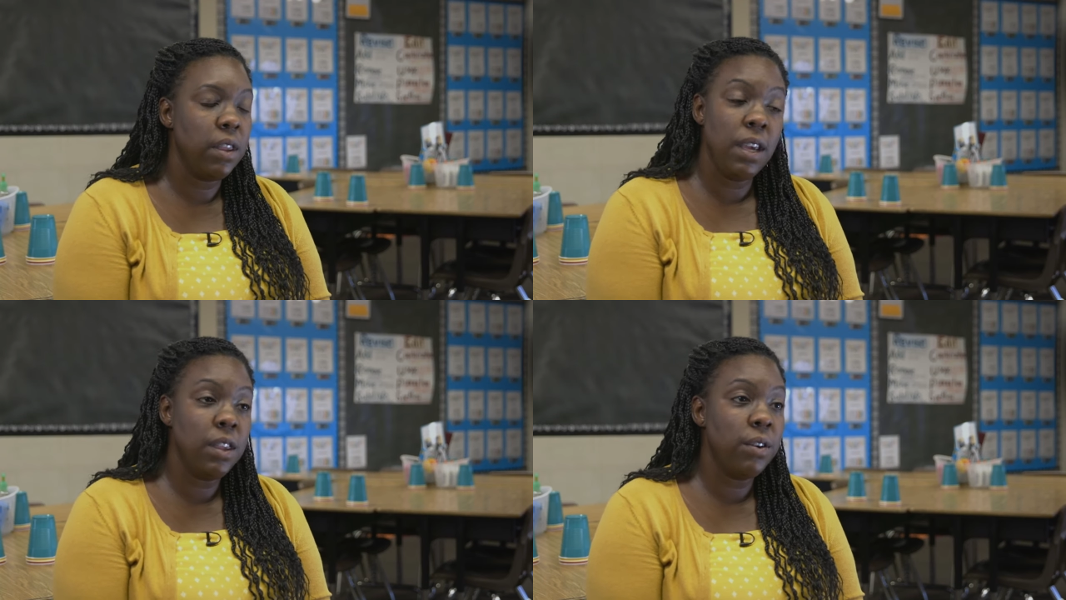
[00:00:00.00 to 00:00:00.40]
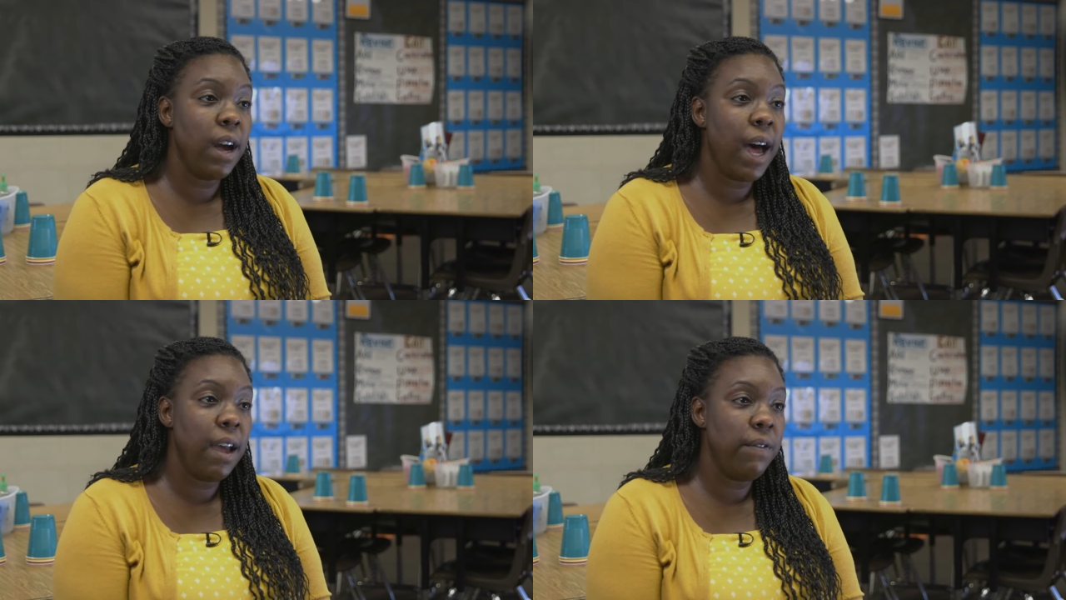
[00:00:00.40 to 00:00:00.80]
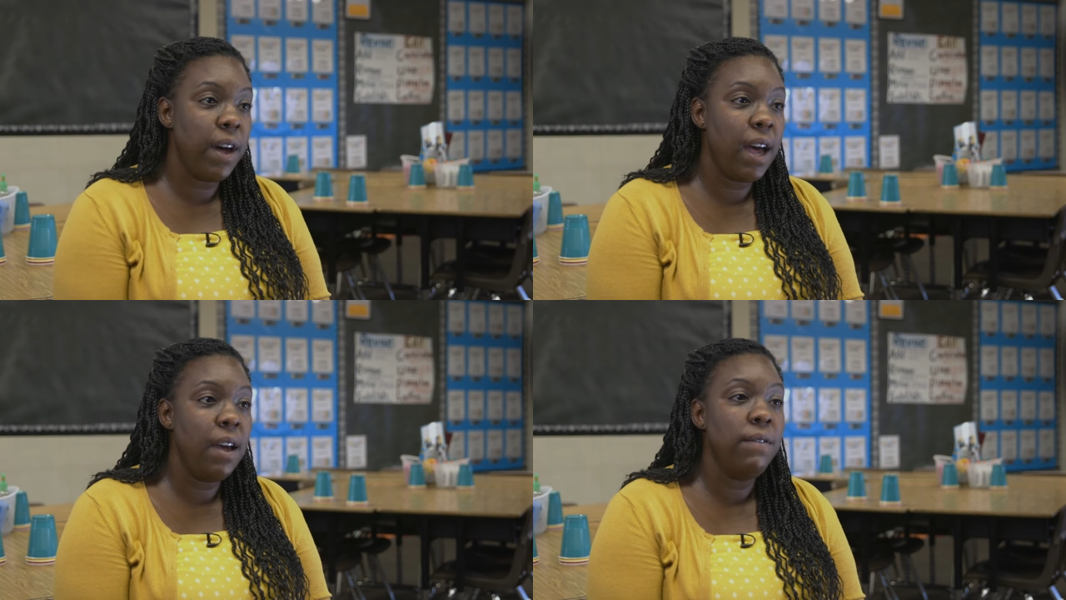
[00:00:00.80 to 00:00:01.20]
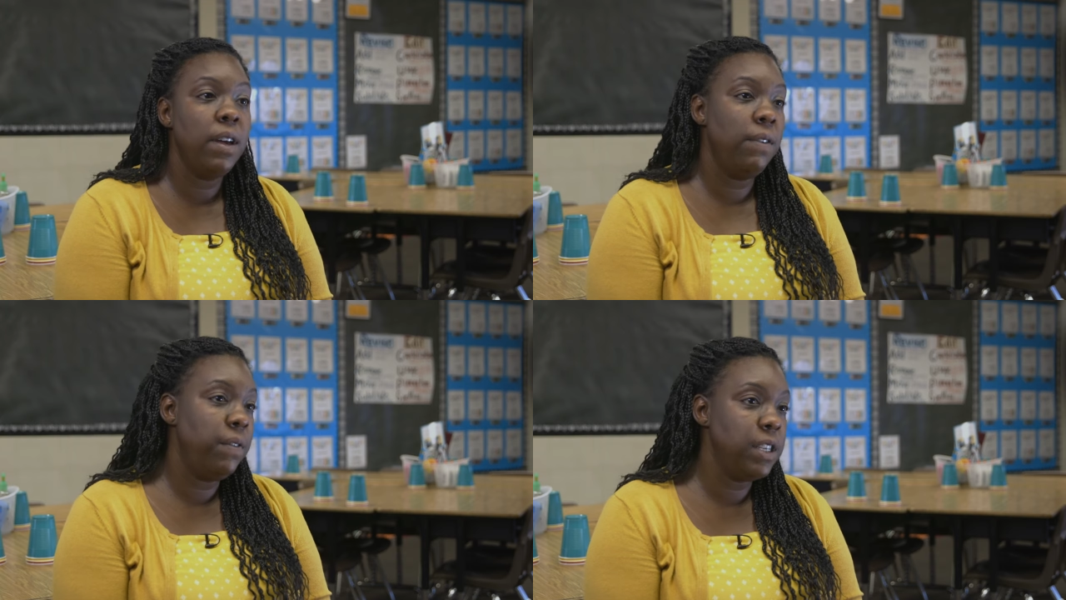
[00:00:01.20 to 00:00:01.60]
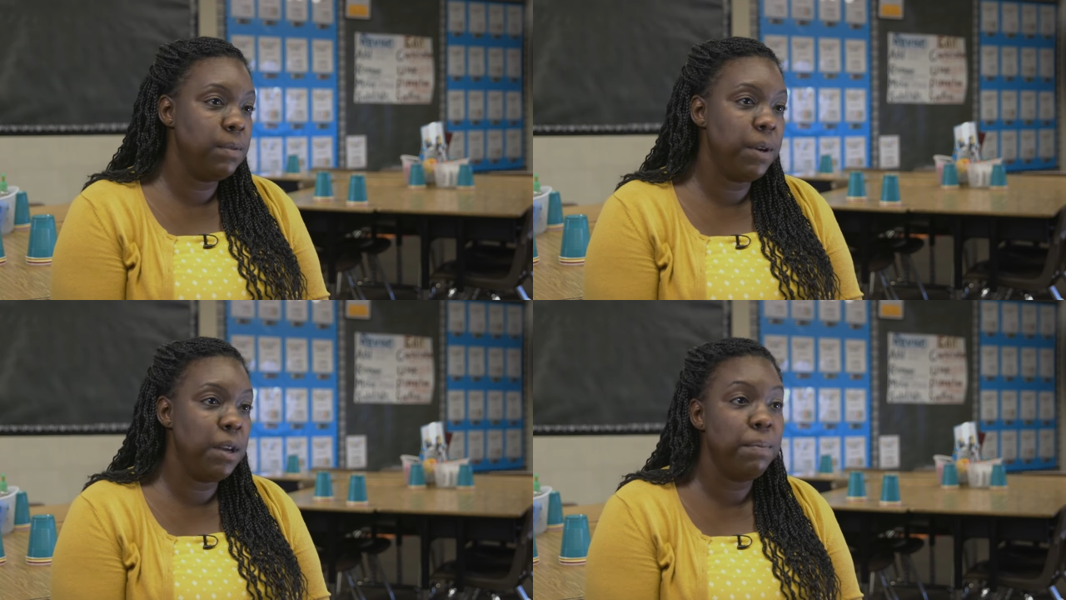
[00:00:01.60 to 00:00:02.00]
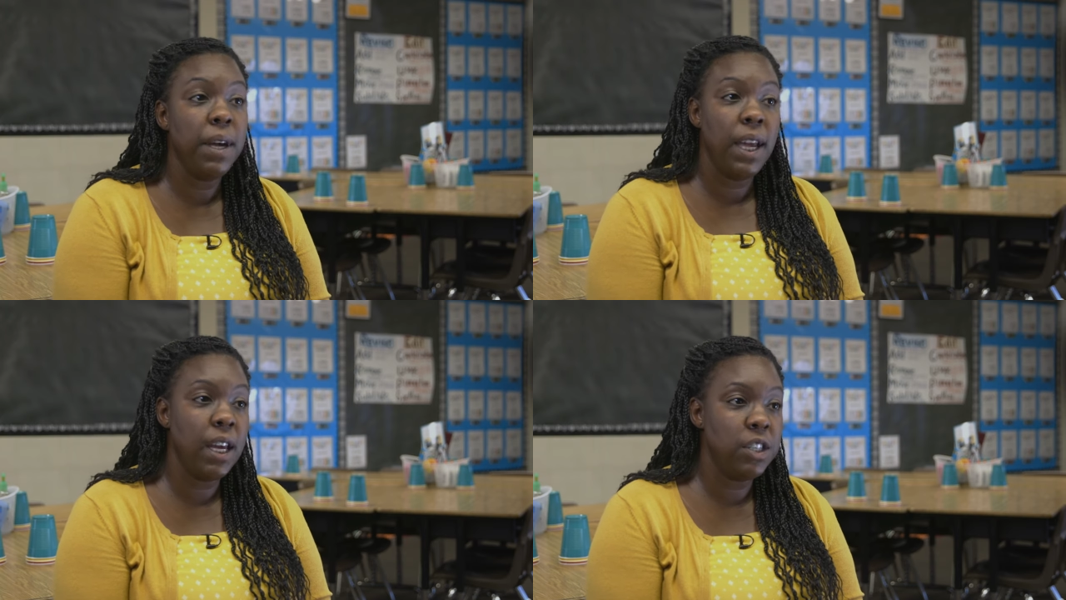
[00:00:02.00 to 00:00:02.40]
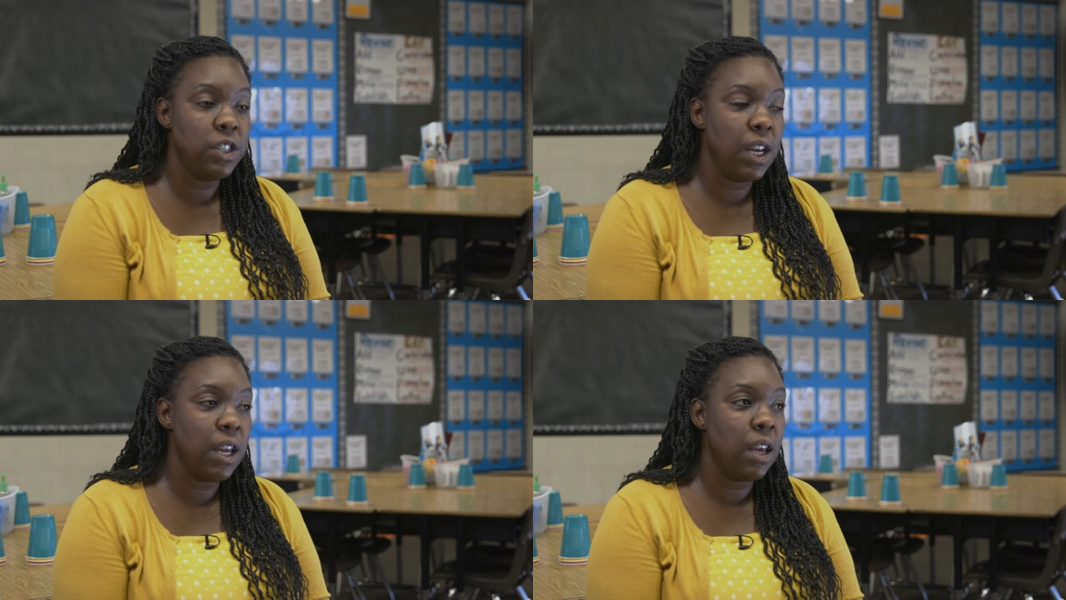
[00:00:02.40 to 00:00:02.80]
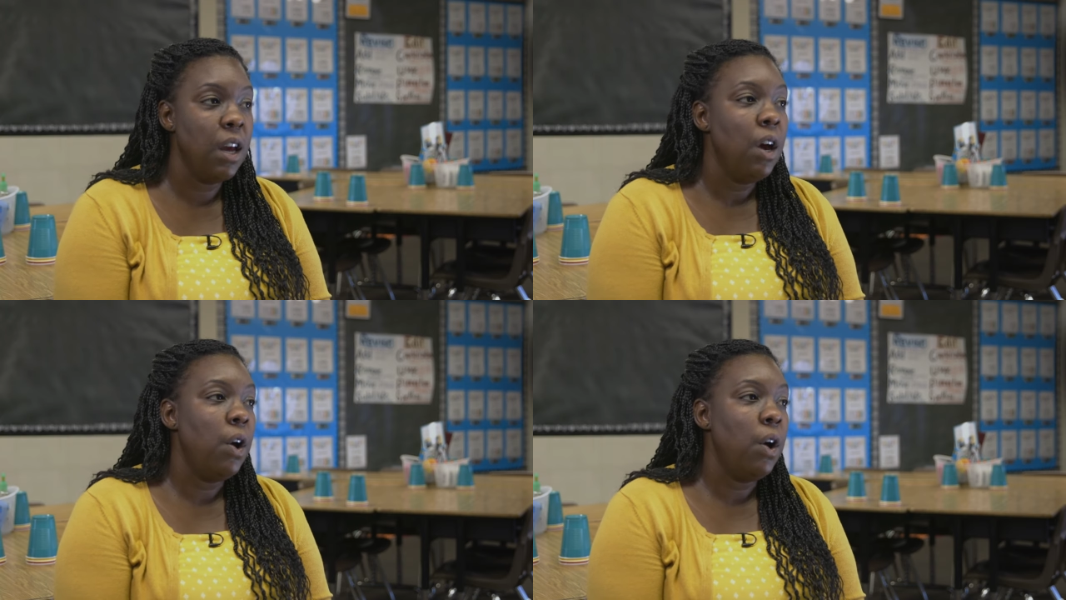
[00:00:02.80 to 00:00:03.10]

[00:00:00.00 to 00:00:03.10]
either a high five, a fist bump, a handshake,